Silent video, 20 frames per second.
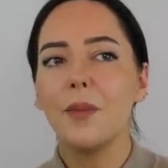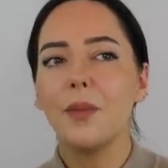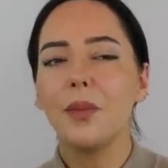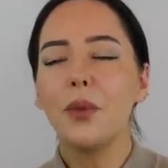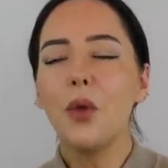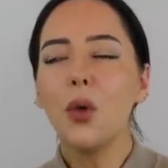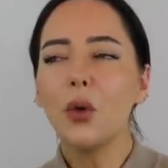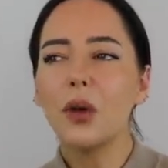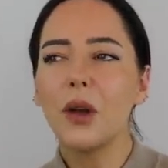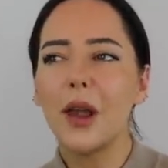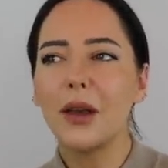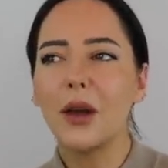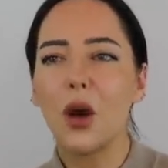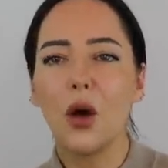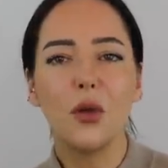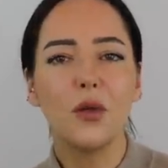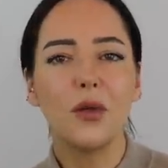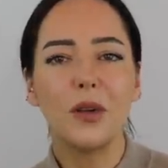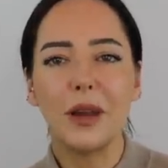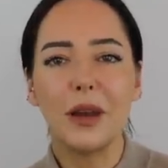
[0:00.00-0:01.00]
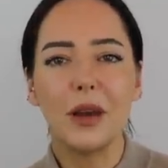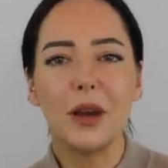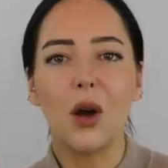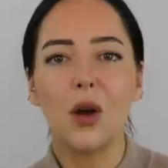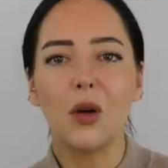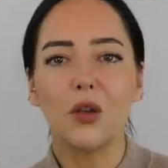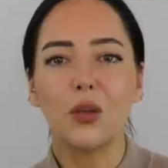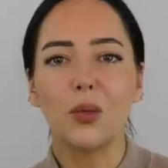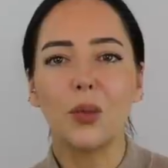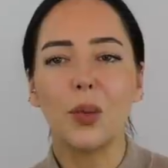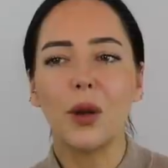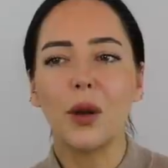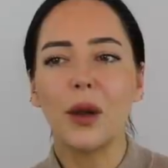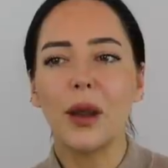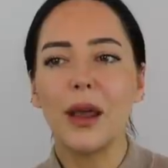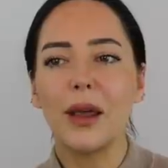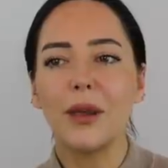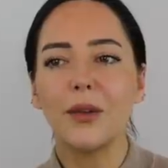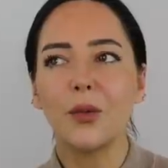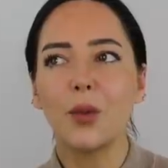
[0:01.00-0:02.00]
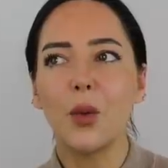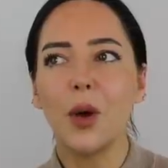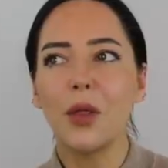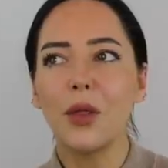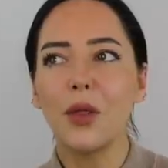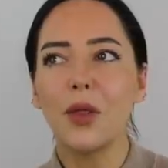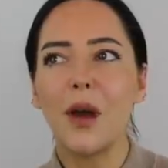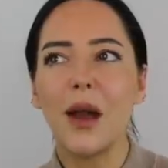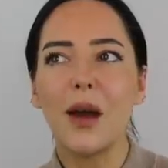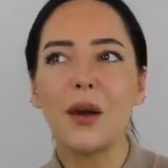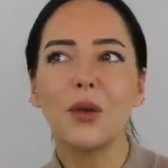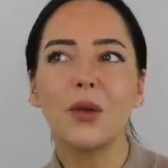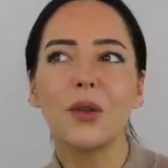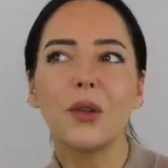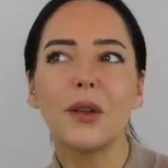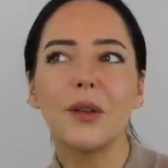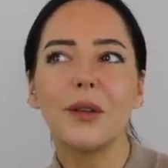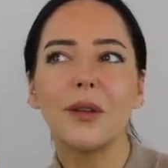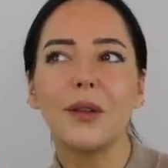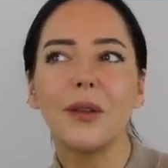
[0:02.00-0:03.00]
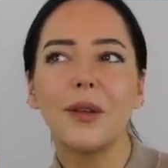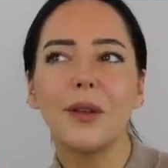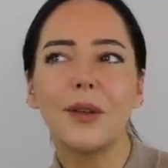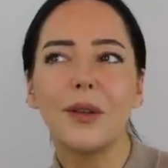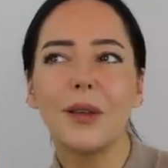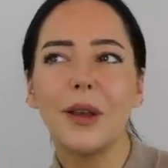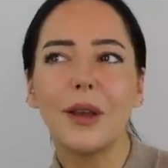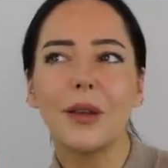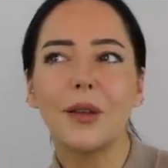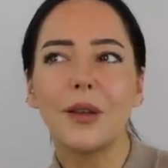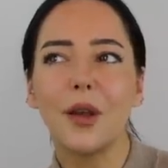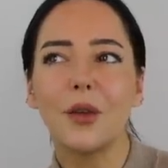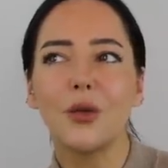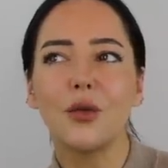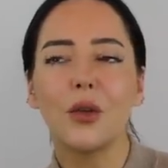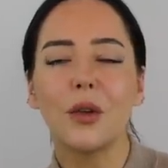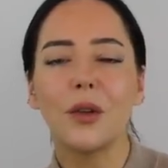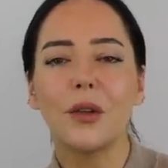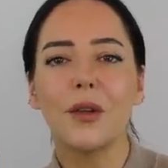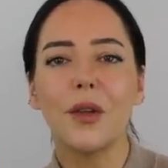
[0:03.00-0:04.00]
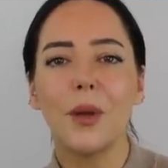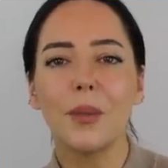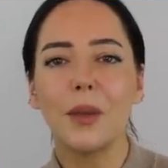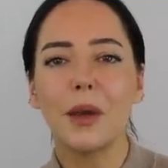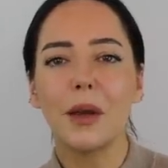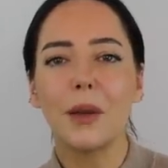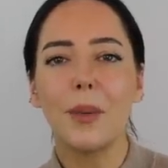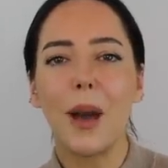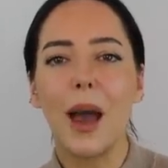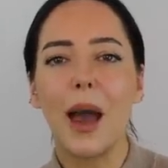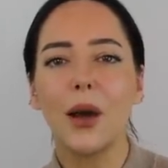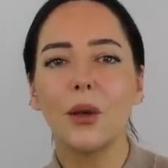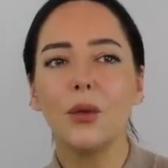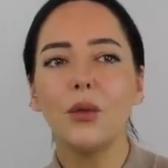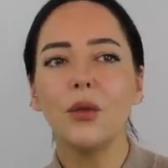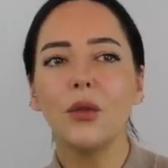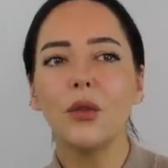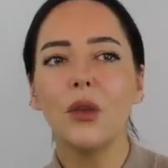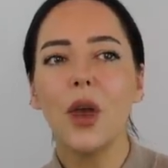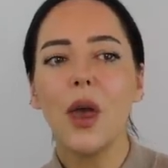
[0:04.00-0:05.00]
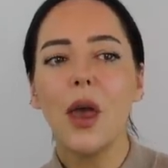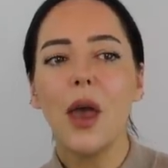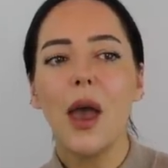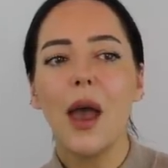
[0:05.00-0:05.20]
Not like overly large, but it's 1,600 and something pounds.